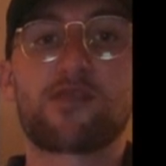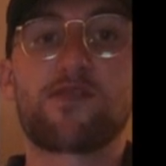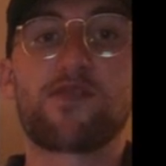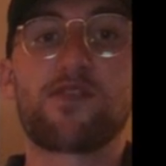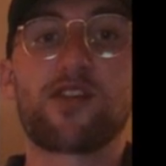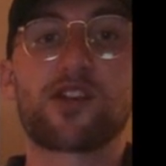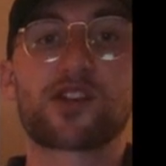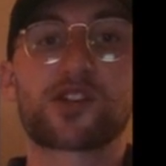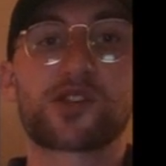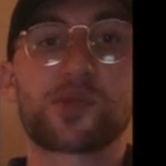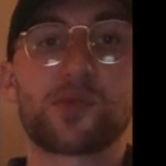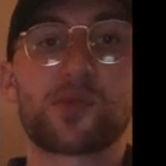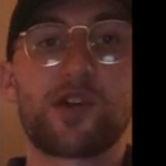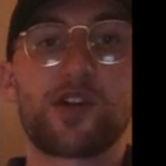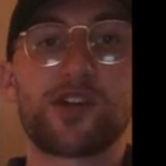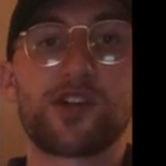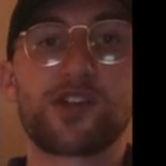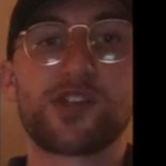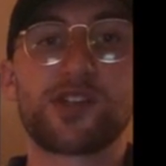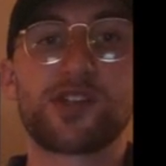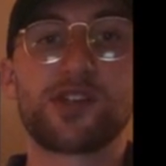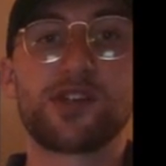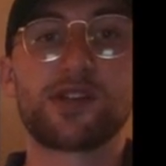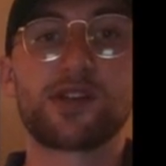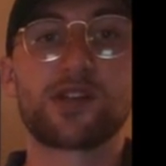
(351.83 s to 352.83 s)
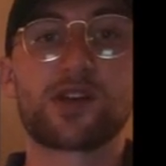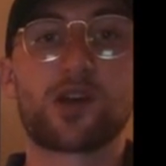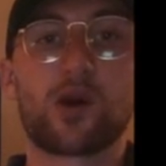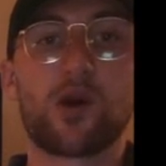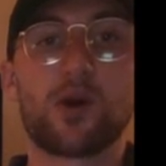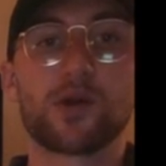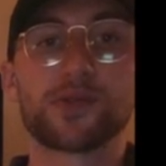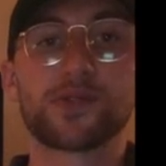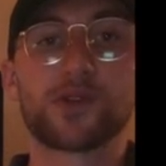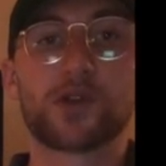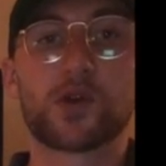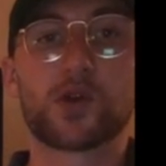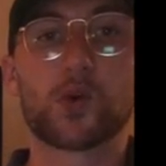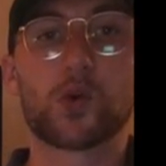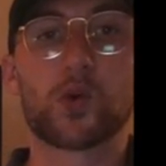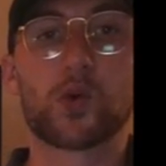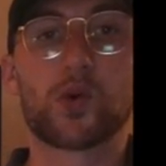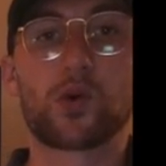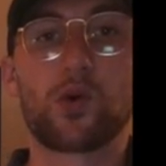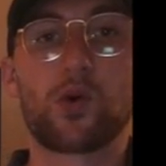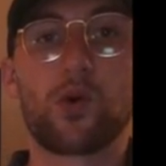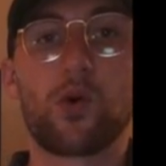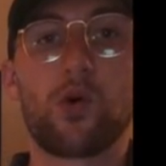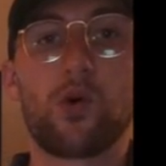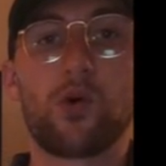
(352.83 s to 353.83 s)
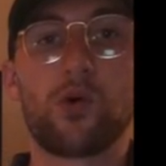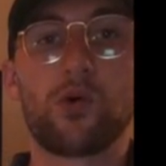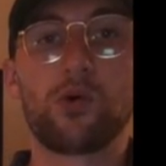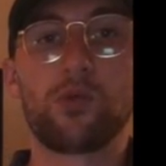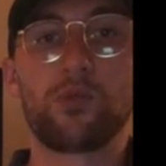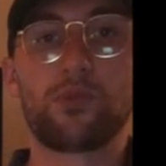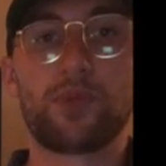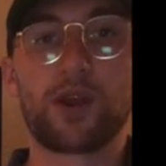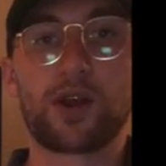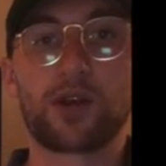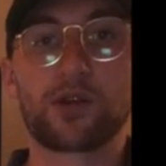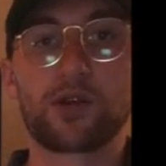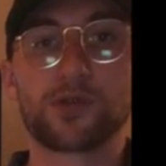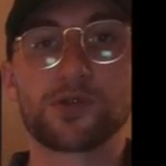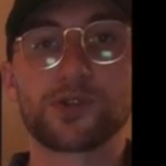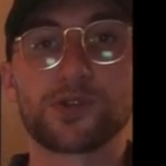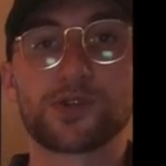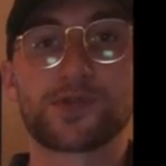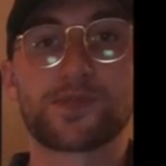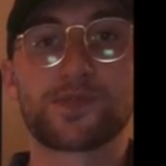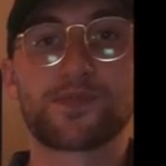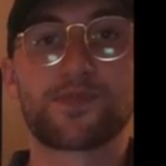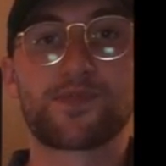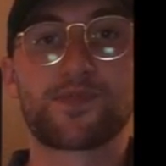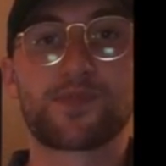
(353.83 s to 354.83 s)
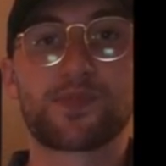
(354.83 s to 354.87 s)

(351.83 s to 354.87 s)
fluctuation in the cost of crude oil barrels.